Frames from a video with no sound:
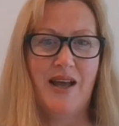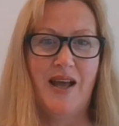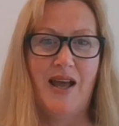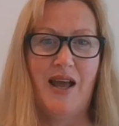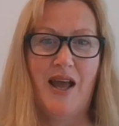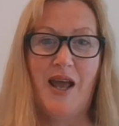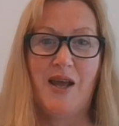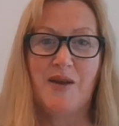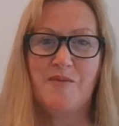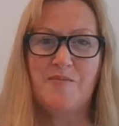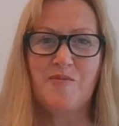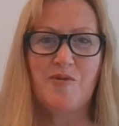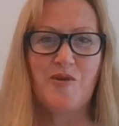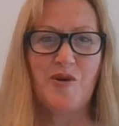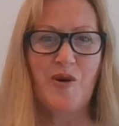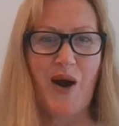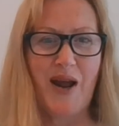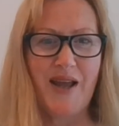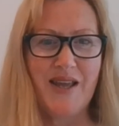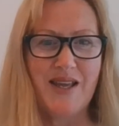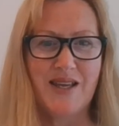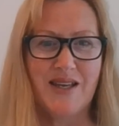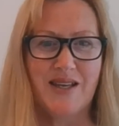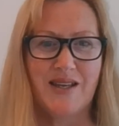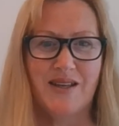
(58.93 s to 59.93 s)
and
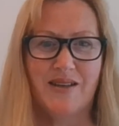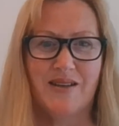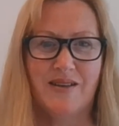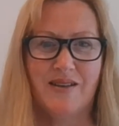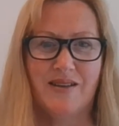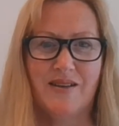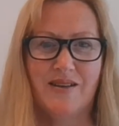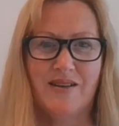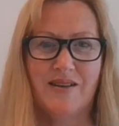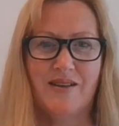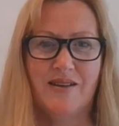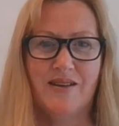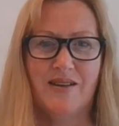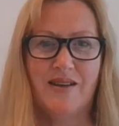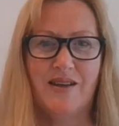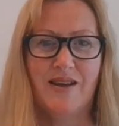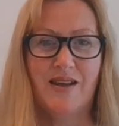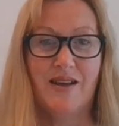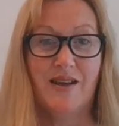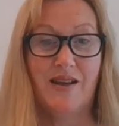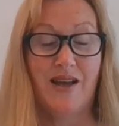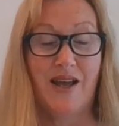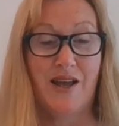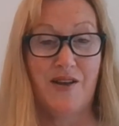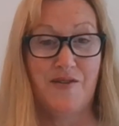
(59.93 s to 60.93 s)
praying
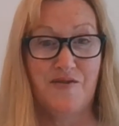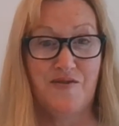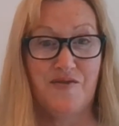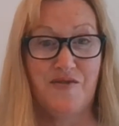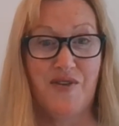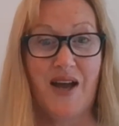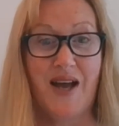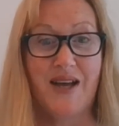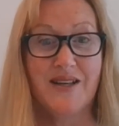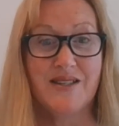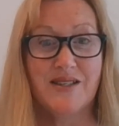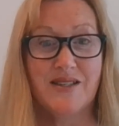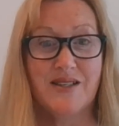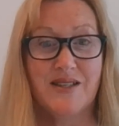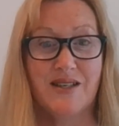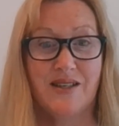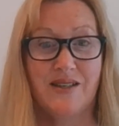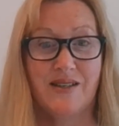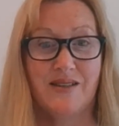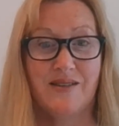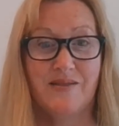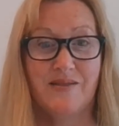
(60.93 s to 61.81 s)
and fasting.